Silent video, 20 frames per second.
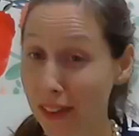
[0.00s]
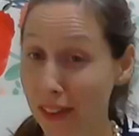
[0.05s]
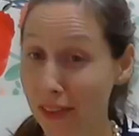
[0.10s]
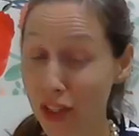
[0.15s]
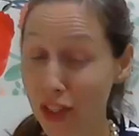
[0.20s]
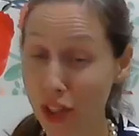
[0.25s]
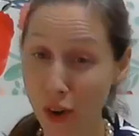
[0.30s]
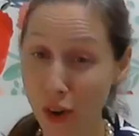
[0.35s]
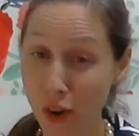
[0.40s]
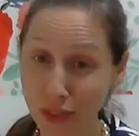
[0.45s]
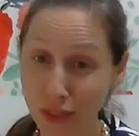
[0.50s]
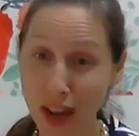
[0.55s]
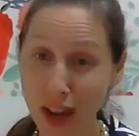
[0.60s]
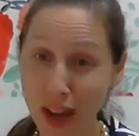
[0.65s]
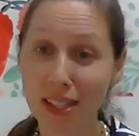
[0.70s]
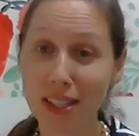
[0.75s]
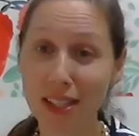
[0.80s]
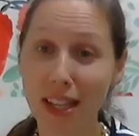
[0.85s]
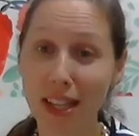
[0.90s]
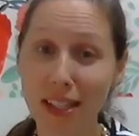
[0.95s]
Jofa
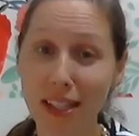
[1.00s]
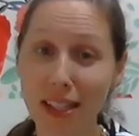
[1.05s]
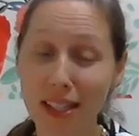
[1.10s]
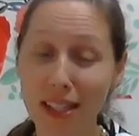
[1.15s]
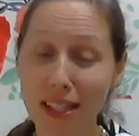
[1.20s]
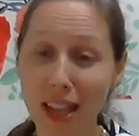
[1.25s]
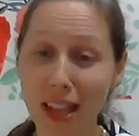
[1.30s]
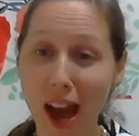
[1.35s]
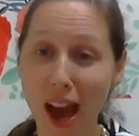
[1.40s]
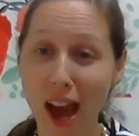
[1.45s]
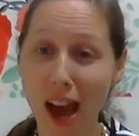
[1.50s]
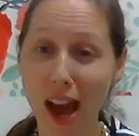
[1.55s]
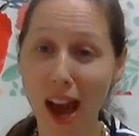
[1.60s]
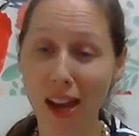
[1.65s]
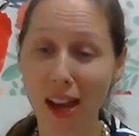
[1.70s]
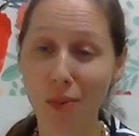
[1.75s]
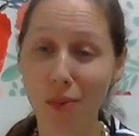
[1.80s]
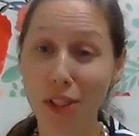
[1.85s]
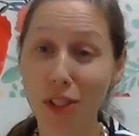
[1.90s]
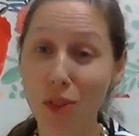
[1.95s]
since
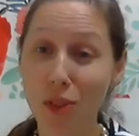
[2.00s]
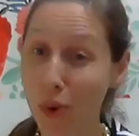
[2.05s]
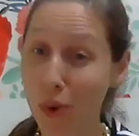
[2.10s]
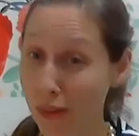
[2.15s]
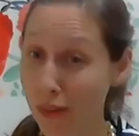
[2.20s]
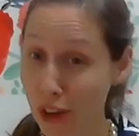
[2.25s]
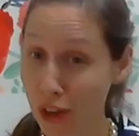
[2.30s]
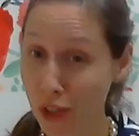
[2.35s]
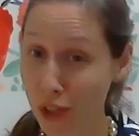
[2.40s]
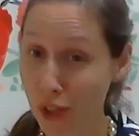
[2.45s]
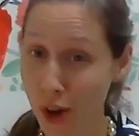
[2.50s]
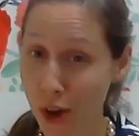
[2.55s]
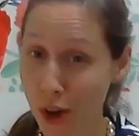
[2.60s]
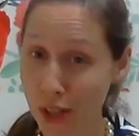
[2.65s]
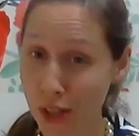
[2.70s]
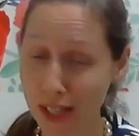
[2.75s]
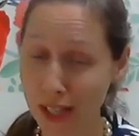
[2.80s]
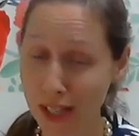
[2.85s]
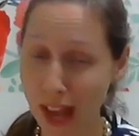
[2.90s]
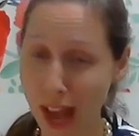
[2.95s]
I was 12 years
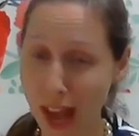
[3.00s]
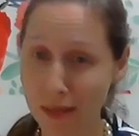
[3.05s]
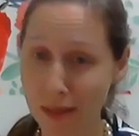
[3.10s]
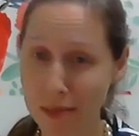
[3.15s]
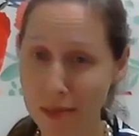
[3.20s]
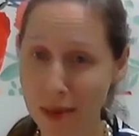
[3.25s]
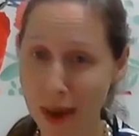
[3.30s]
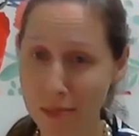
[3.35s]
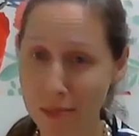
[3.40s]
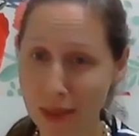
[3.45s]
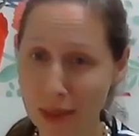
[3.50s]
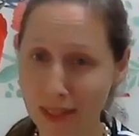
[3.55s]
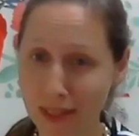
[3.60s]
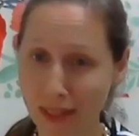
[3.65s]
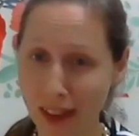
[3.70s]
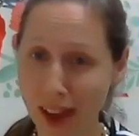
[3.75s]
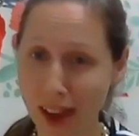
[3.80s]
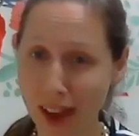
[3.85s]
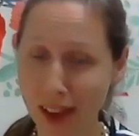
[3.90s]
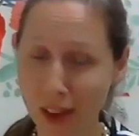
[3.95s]
old and had my bat
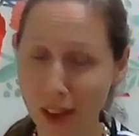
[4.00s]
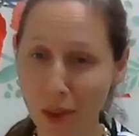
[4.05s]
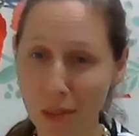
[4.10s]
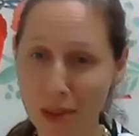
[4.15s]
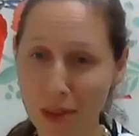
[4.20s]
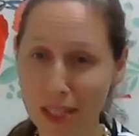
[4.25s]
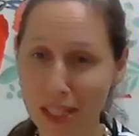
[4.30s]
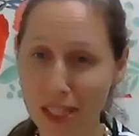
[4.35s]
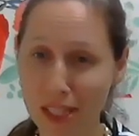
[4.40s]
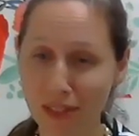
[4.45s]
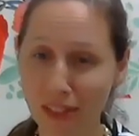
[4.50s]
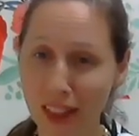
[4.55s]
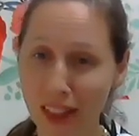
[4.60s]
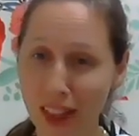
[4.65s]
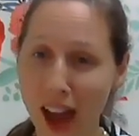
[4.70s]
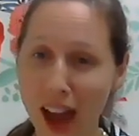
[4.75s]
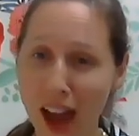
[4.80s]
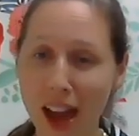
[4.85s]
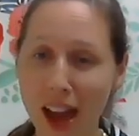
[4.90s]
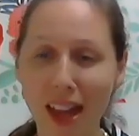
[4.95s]
mitzvah in women's
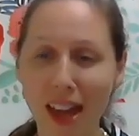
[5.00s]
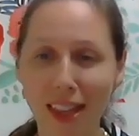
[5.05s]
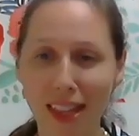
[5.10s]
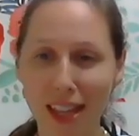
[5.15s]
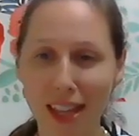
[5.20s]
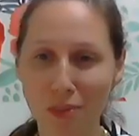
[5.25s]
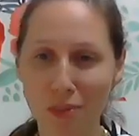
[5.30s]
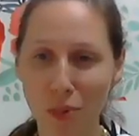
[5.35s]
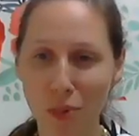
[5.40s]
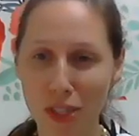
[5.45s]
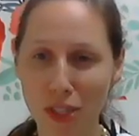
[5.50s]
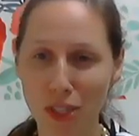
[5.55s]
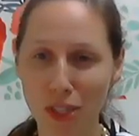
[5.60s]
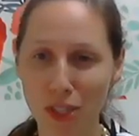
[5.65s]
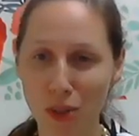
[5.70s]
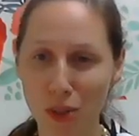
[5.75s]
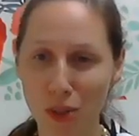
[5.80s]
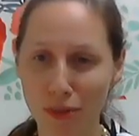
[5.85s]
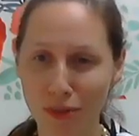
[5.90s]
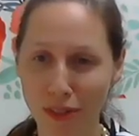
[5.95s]
tefillah at the Hebrew
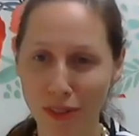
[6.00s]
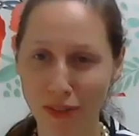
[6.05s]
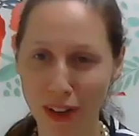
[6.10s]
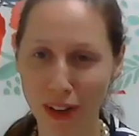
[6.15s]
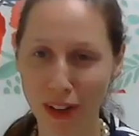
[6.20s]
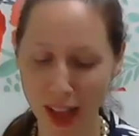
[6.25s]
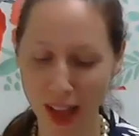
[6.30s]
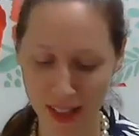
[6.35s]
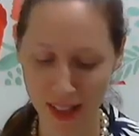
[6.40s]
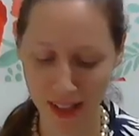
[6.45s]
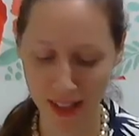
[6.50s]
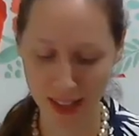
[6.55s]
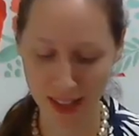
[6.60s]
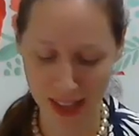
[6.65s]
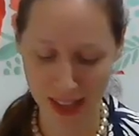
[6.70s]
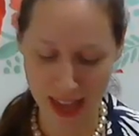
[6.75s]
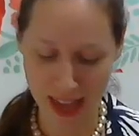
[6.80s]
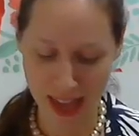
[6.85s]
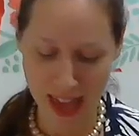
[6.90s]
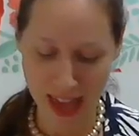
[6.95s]
Institute of Riverdale.
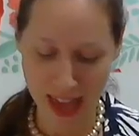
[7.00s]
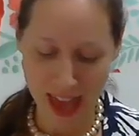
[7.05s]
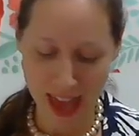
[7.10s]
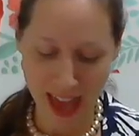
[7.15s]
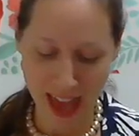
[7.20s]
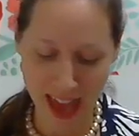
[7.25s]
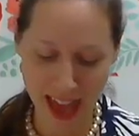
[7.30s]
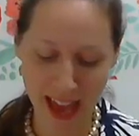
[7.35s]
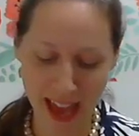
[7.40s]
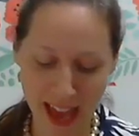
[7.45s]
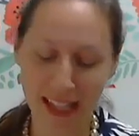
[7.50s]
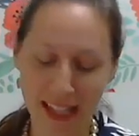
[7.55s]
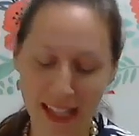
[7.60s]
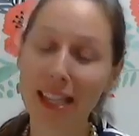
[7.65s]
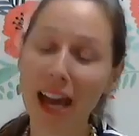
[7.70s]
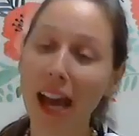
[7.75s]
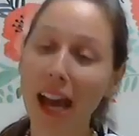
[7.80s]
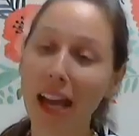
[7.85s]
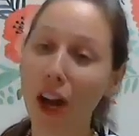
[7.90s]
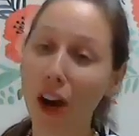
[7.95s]
And
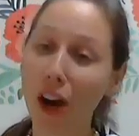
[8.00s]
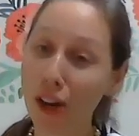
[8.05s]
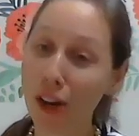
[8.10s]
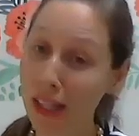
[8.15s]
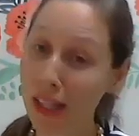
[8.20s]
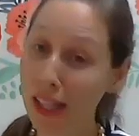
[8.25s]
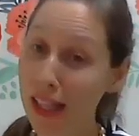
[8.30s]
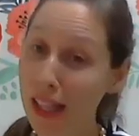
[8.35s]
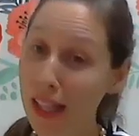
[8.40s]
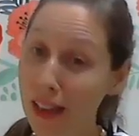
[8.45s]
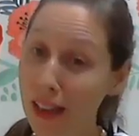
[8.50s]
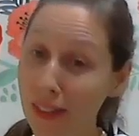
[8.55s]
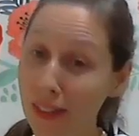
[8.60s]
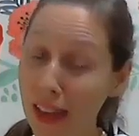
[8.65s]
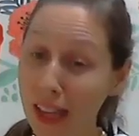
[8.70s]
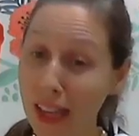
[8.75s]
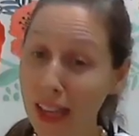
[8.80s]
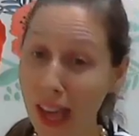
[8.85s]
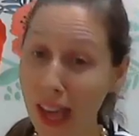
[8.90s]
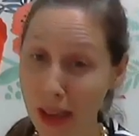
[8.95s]
I currently live
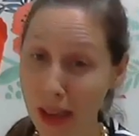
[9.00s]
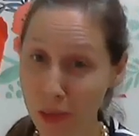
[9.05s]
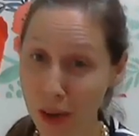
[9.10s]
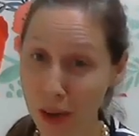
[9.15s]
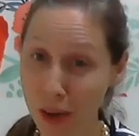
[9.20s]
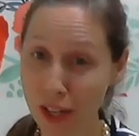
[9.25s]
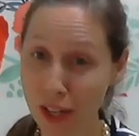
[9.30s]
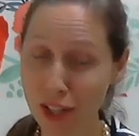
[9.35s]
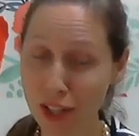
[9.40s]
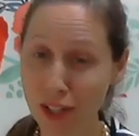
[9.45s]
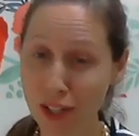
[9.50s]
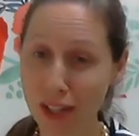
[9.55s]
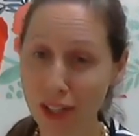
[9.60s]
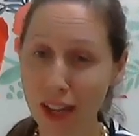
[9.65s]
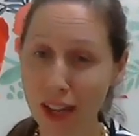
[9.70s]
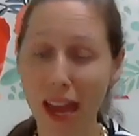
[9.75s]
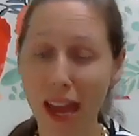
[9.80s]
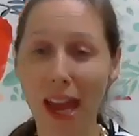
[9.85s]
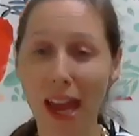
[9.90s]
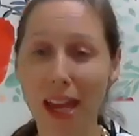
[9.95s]
in Cambridge
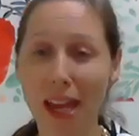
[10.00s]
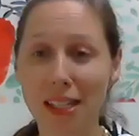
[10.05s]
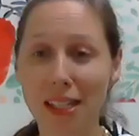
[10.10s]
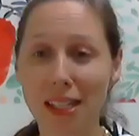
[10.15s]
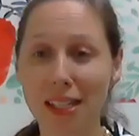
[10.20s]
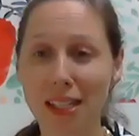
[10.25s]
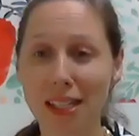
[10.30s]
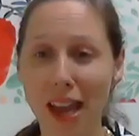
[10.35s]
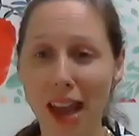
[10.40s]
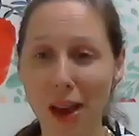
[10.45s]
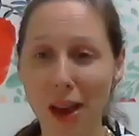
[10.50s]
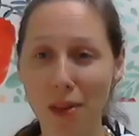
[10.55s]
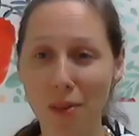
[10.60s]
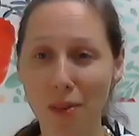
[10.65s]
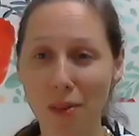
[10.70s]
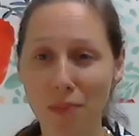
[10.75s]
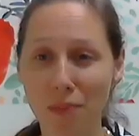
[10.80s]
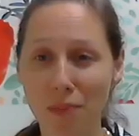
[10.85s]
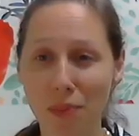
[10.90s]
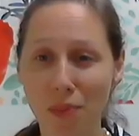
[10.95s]
and
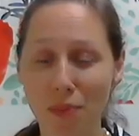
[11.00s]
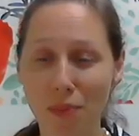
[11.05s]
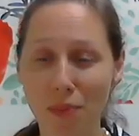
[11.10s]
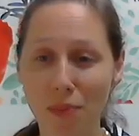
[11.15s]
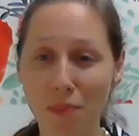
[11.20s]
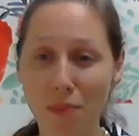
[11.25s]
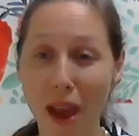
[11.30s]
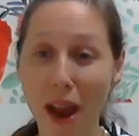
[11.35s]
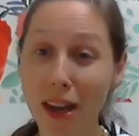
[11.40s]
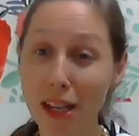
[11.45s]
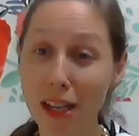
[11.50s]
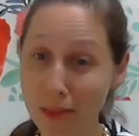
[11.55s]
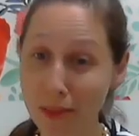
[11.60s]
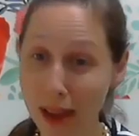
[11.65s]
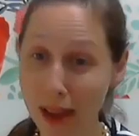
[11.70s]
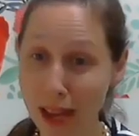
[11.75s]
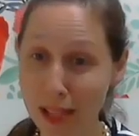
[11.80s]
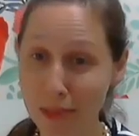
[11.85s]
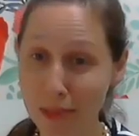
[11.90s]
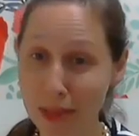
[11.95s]
am married to my
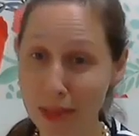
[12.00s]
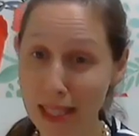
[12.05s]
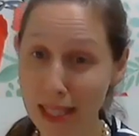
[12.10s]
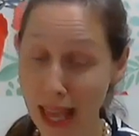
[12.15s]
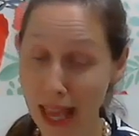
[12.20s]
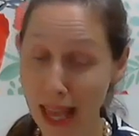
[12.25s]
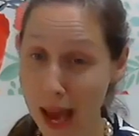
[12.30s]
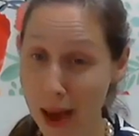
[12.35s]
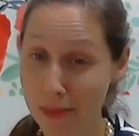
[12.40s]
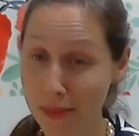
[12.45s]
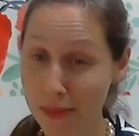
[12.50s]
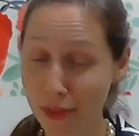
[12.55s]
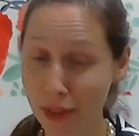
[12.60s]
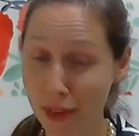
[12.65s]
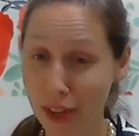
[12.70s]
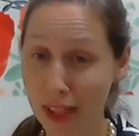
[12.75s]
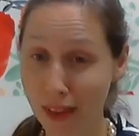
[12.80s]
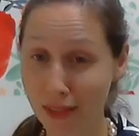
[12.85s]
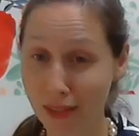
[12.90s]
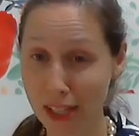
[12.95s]
husband, Sam, for
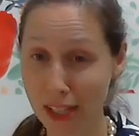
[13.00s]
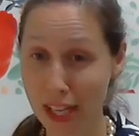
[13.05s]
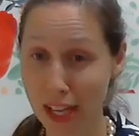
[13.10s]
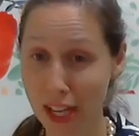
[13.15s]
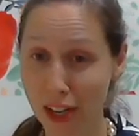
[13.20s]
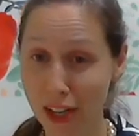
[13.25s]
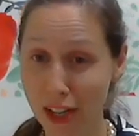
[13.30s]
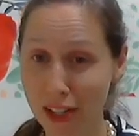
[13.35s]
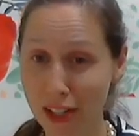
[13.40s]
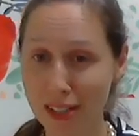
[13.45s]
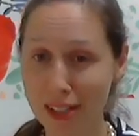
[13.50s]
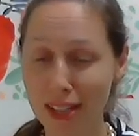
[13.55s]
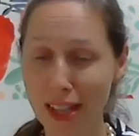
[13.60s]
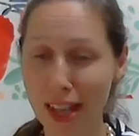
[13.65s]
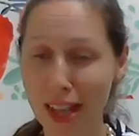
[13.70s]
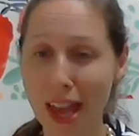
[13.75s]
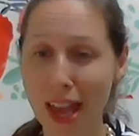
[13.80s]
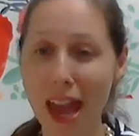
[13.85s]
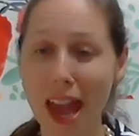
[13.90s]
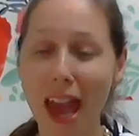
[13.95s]
11 years.
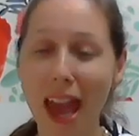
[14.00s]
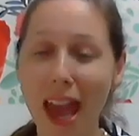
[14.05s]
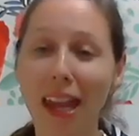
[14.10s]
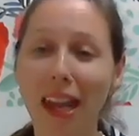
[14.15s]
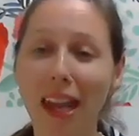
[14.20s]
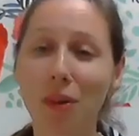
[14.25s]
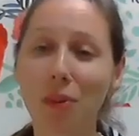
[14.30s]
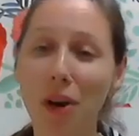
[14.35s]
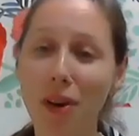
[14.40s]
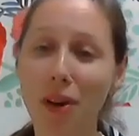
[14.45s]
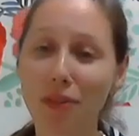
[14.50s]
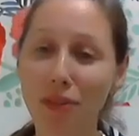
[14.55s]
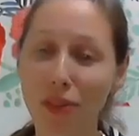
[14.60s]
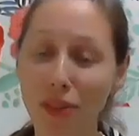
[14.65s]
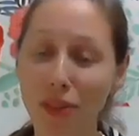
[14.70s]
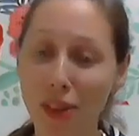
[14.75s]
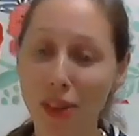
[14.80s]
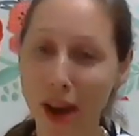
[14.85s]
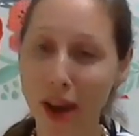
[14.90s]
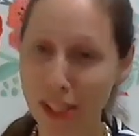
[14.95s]
And I work for
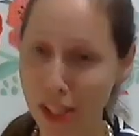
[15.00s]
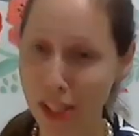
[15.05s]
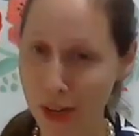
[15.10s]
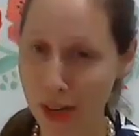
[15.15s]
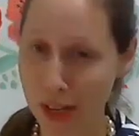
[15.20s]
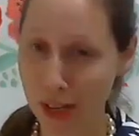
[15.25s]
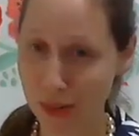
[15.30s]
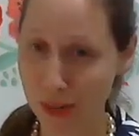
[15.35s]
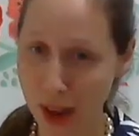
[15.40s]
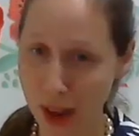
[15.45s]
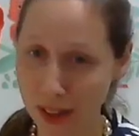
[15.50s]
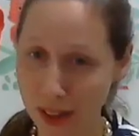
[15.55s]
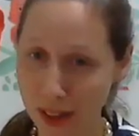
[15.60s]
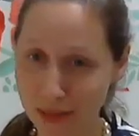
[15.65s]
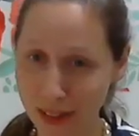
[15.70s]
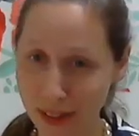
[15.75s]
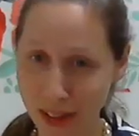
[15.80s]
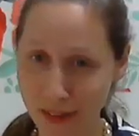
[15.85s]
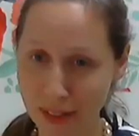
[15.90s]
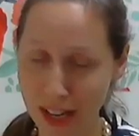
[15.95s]
the Wexner Israel
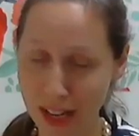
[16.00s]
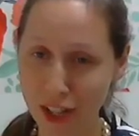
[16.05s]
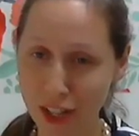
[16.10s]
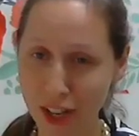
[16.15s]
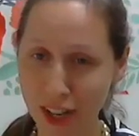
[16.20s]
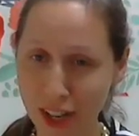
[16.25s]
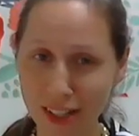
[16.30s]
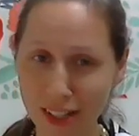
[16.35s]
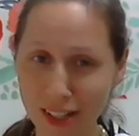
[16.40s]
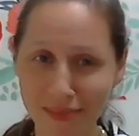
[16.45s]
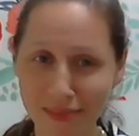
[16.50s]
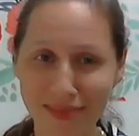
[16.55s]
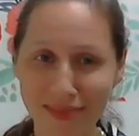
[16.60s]
Foundation.